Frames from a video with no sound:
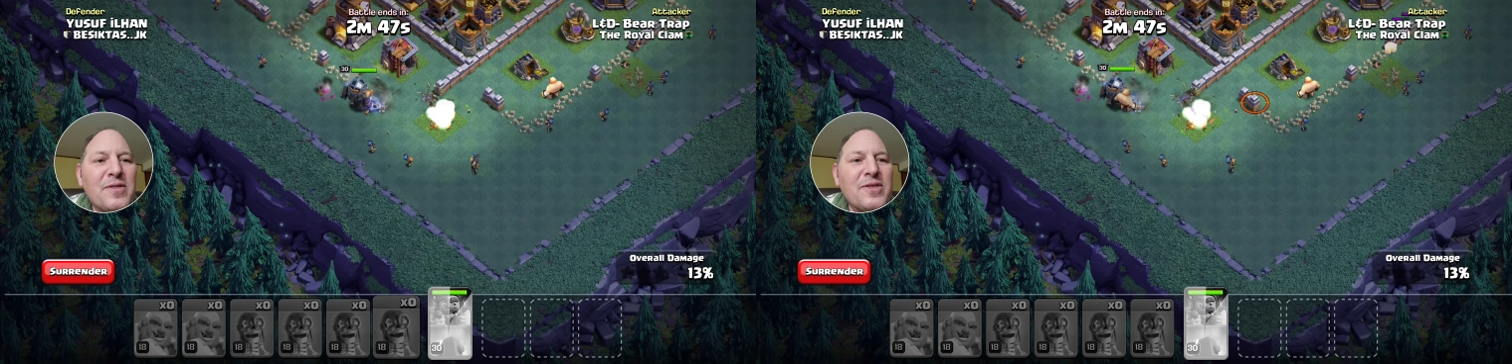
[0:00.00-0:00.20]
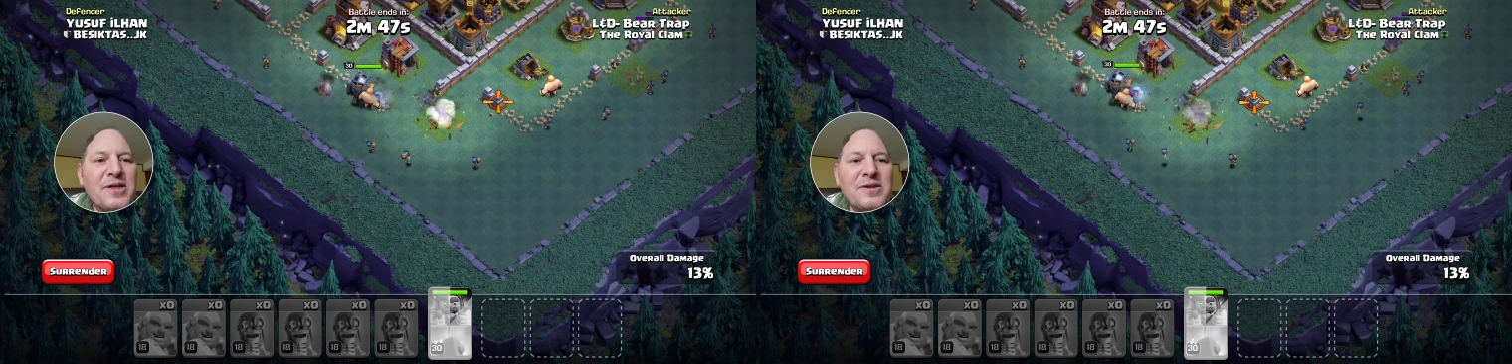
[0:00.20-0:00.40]

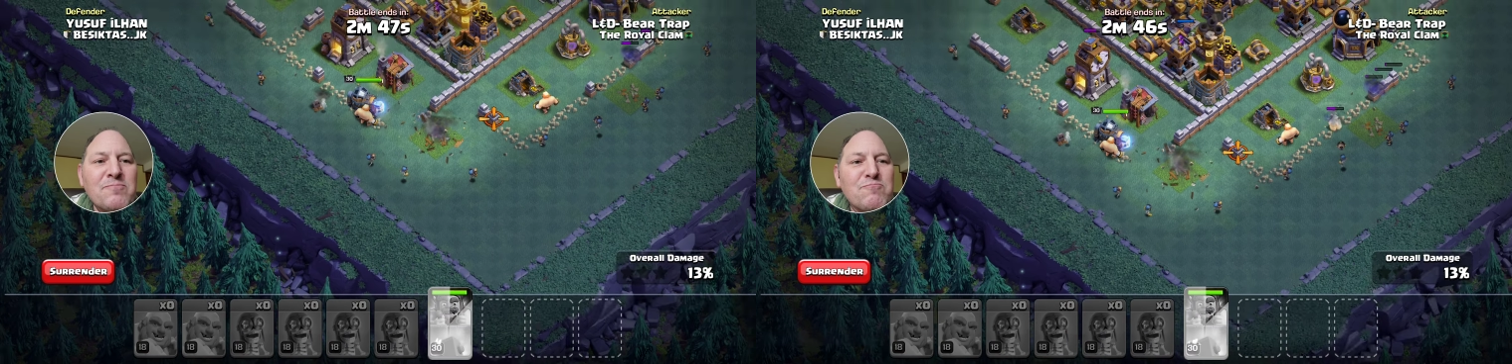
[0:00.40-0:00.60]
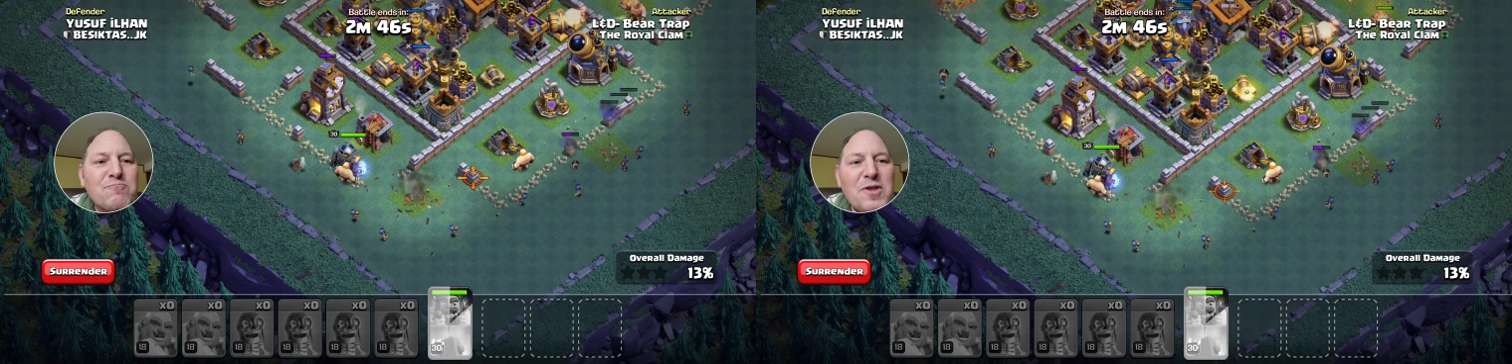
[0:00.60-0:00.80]
And then,
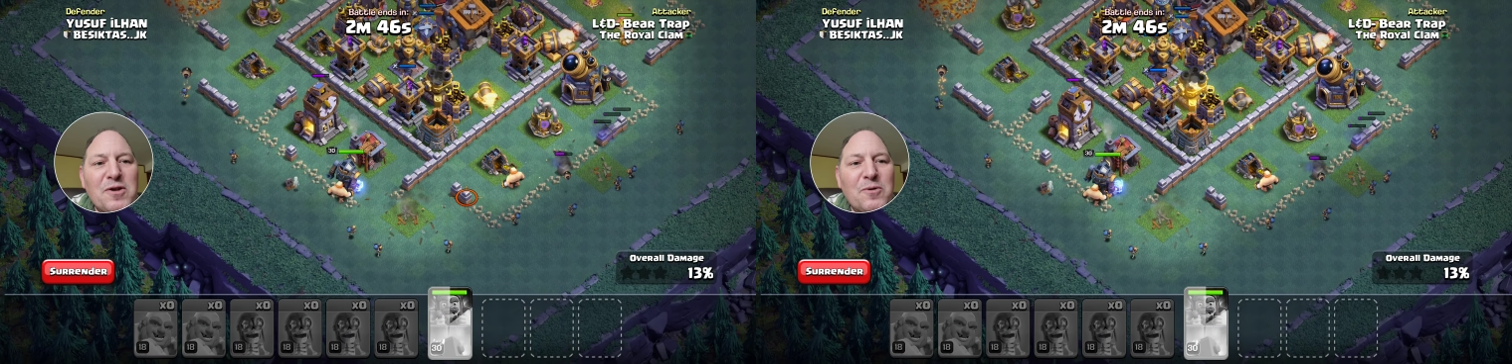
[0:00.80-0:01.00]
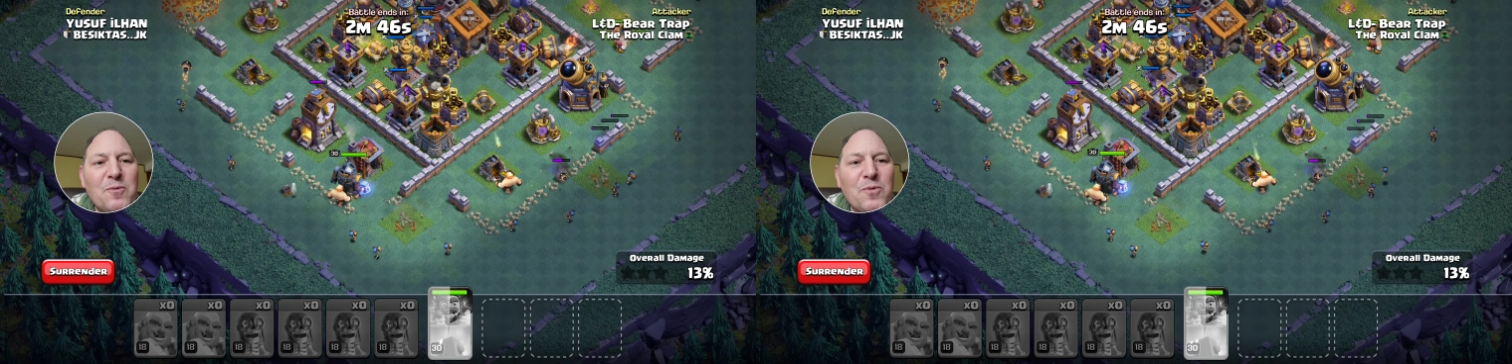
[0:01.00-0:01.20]

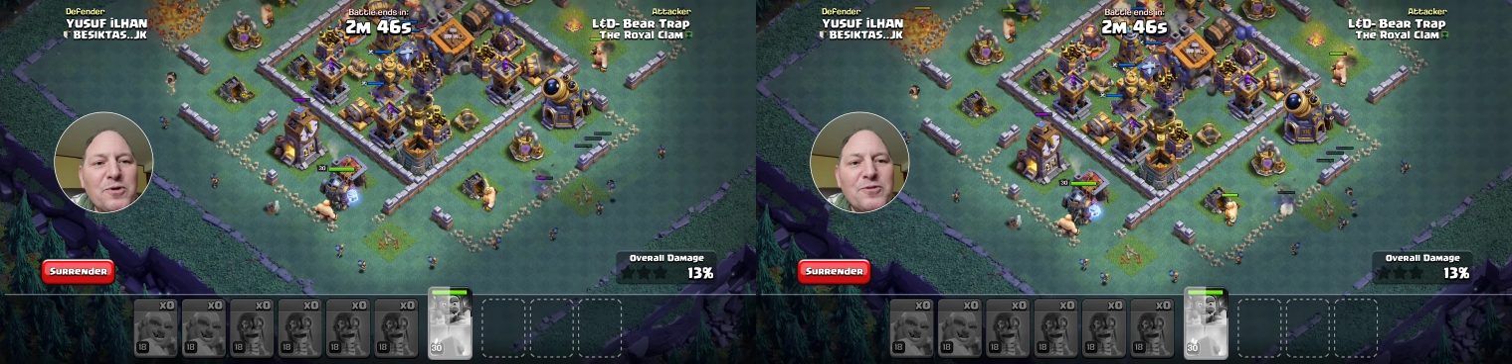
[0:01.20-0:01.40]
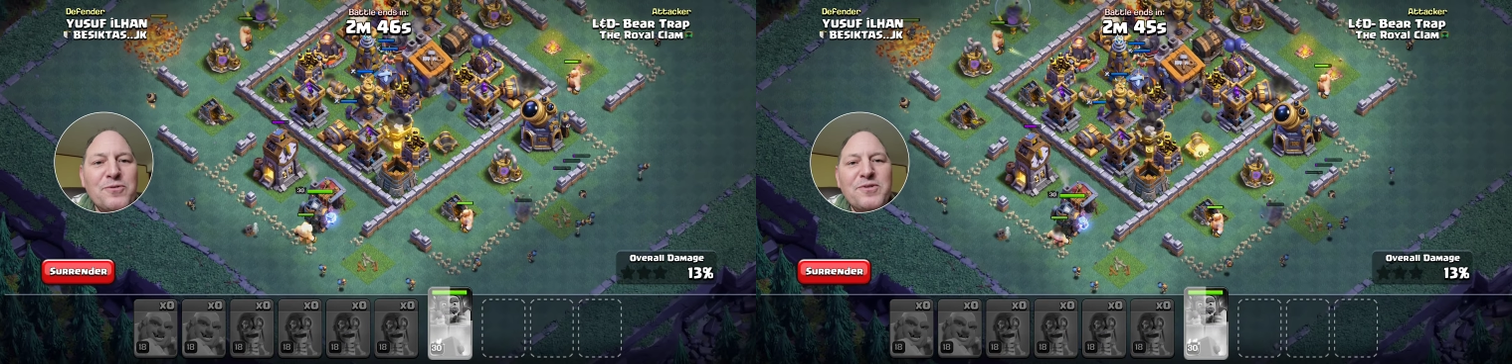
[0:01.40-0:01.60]
you know,
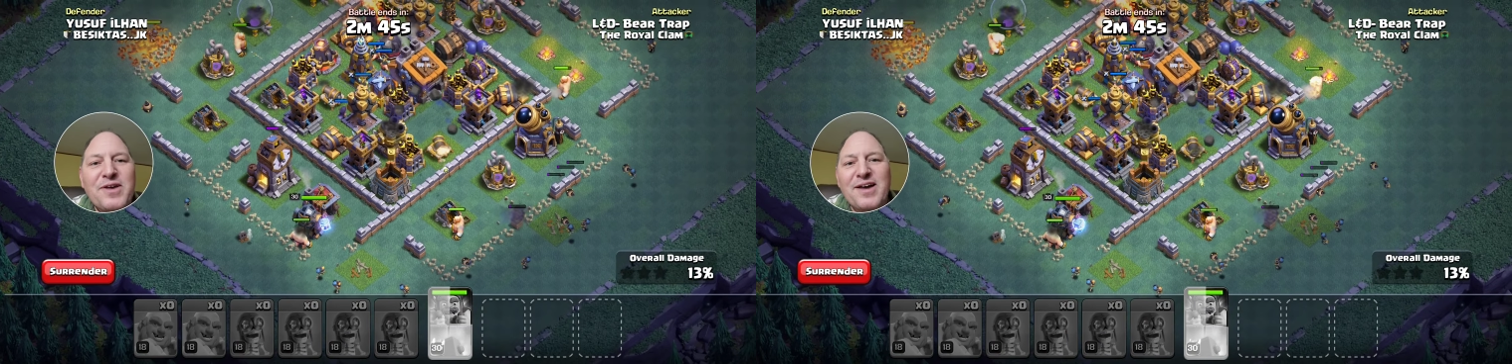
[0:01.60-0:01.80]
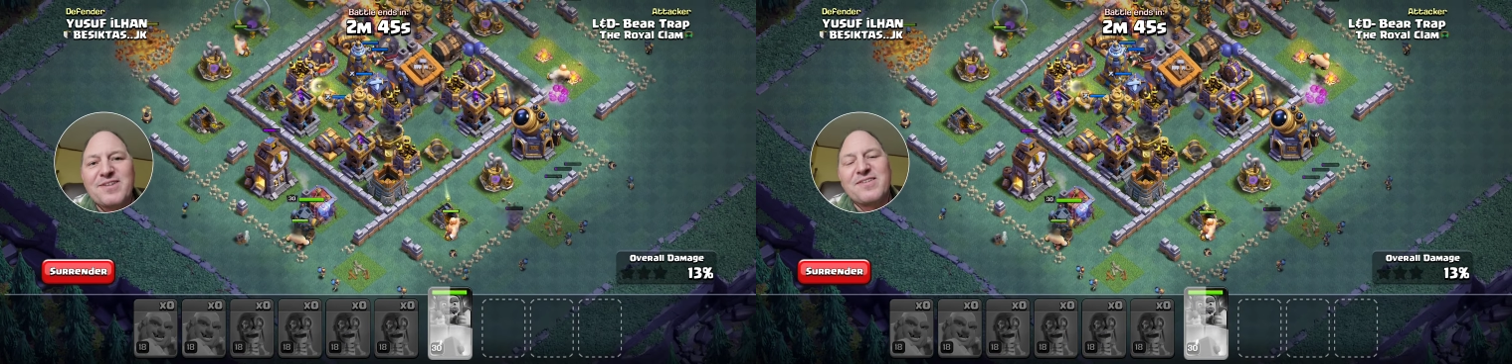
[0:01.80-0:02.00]
one or two
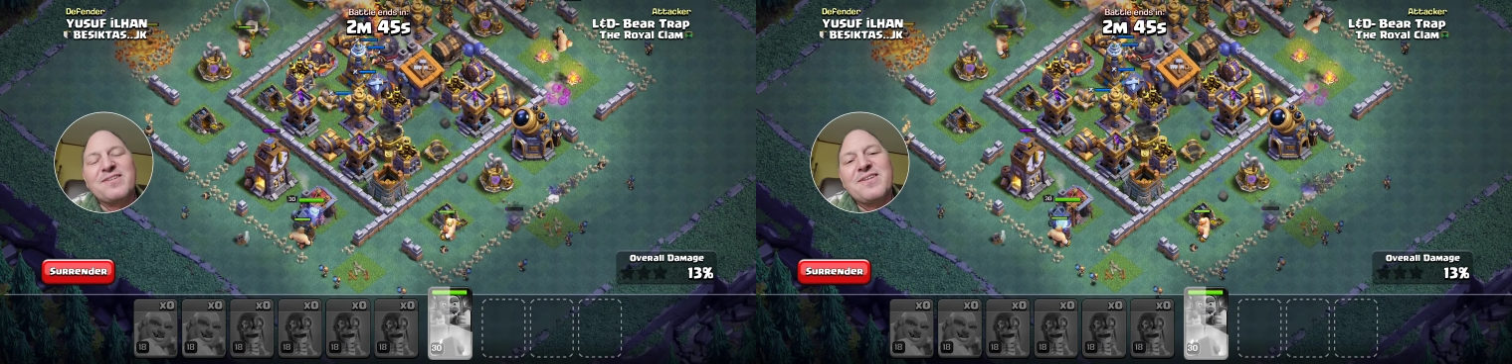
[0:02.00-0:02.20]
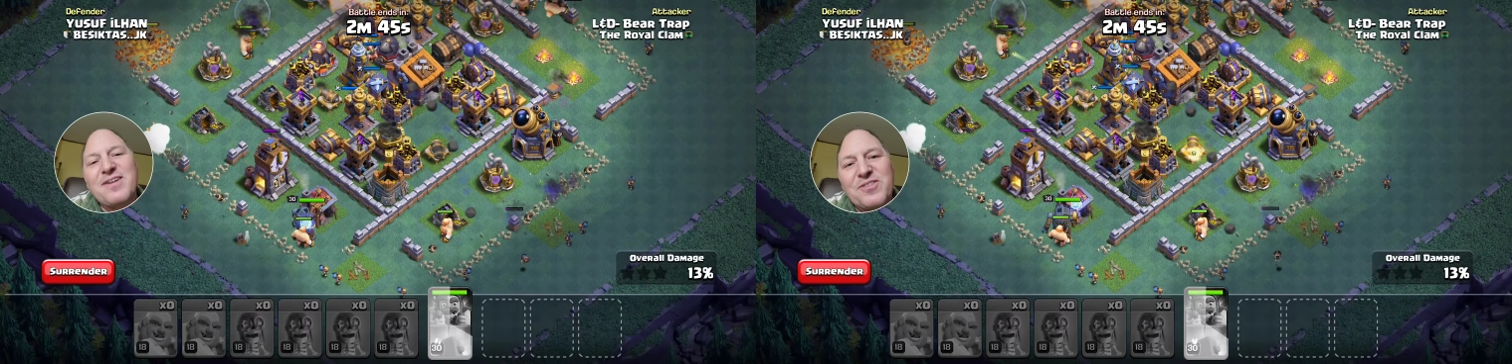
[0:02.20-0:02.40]
attacks,
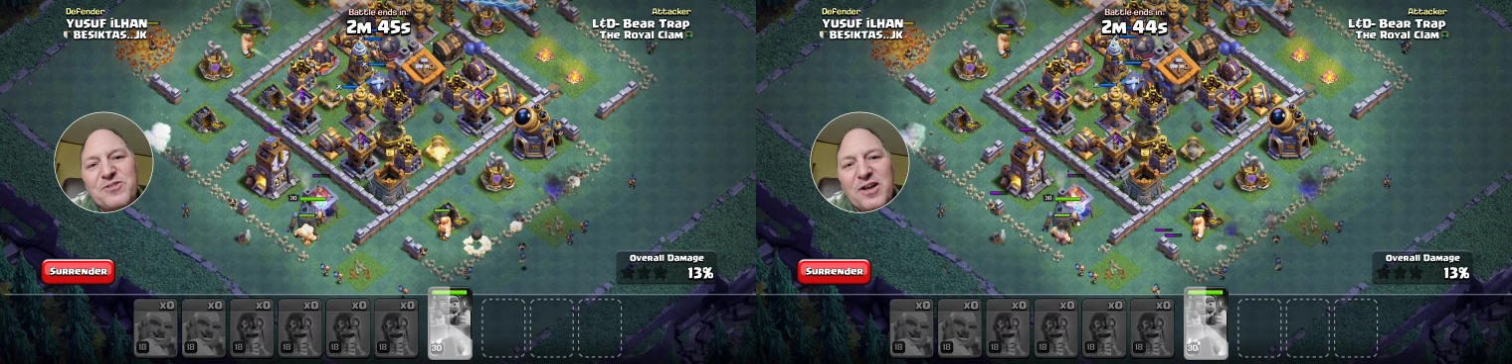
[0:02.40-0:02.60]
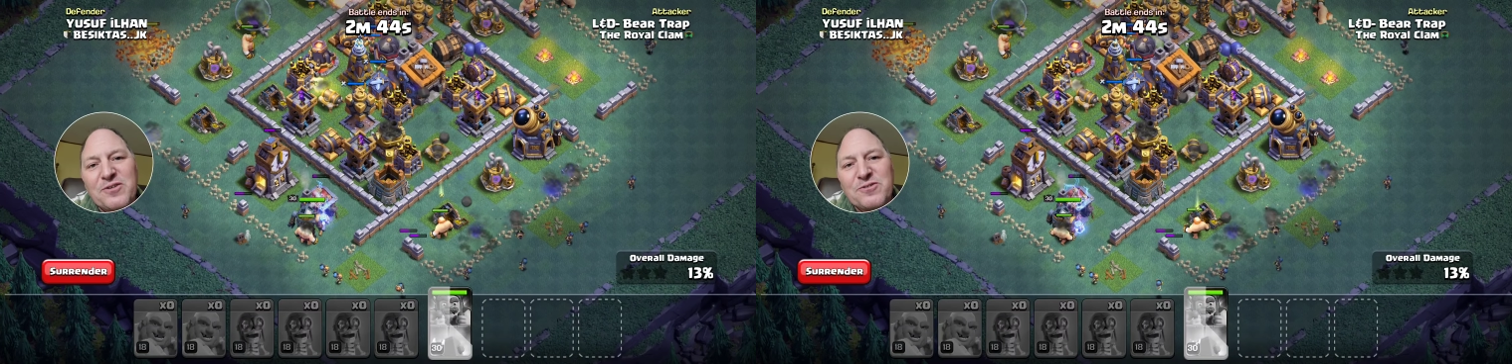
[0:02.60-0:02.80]
the
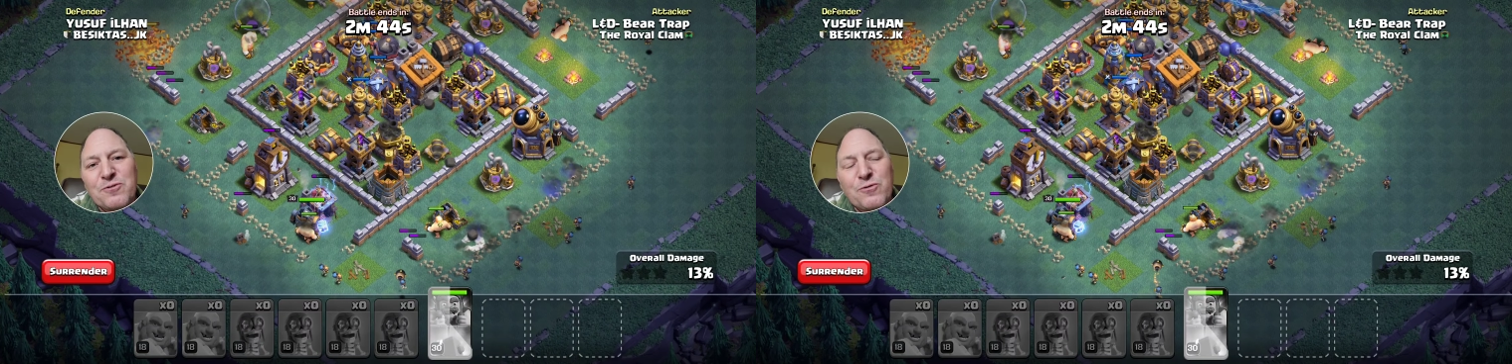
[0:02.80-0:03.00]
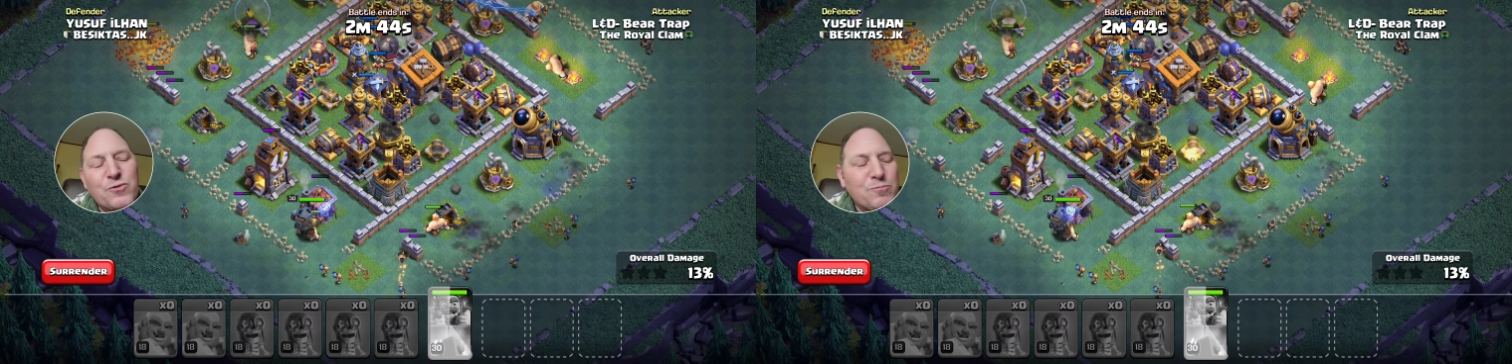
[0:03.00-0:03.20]
challenge
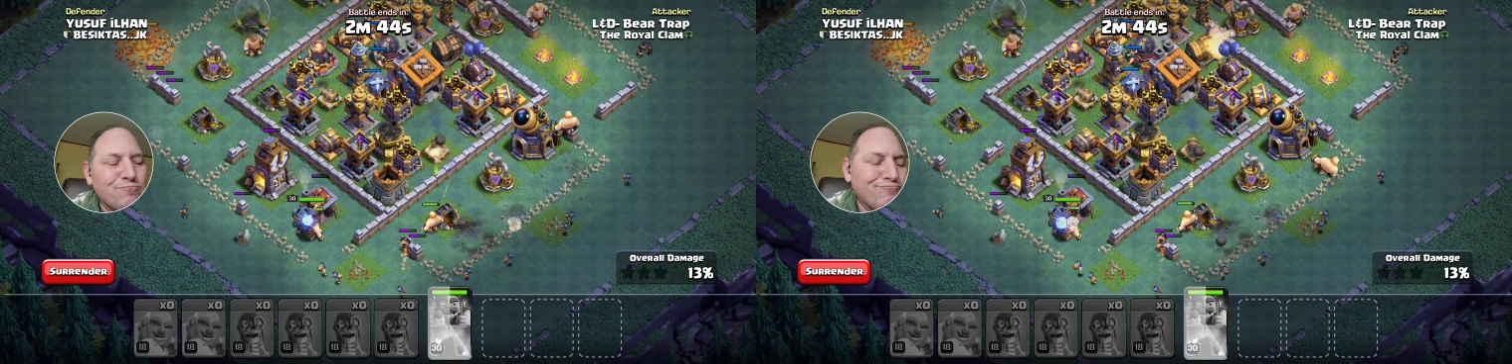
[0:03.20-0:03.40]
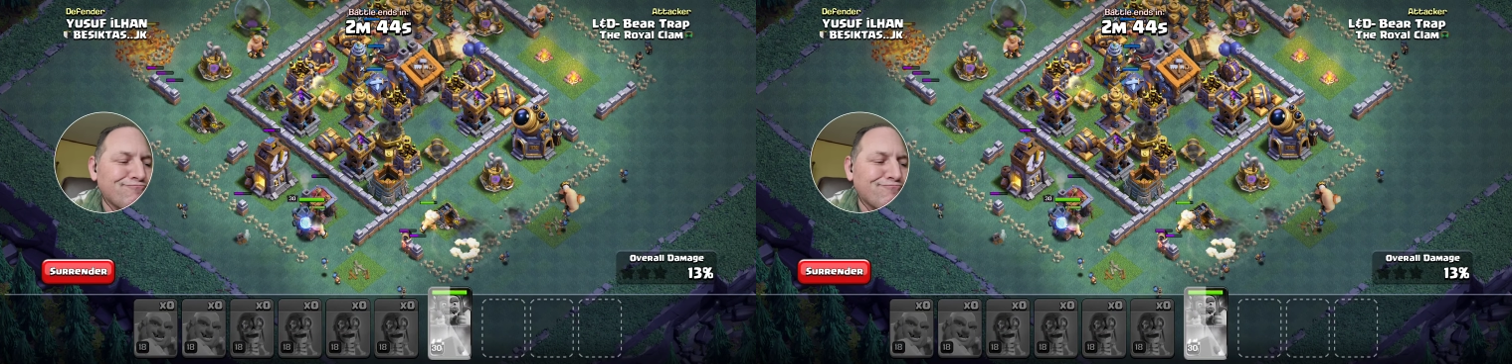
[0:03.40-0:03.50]
is over,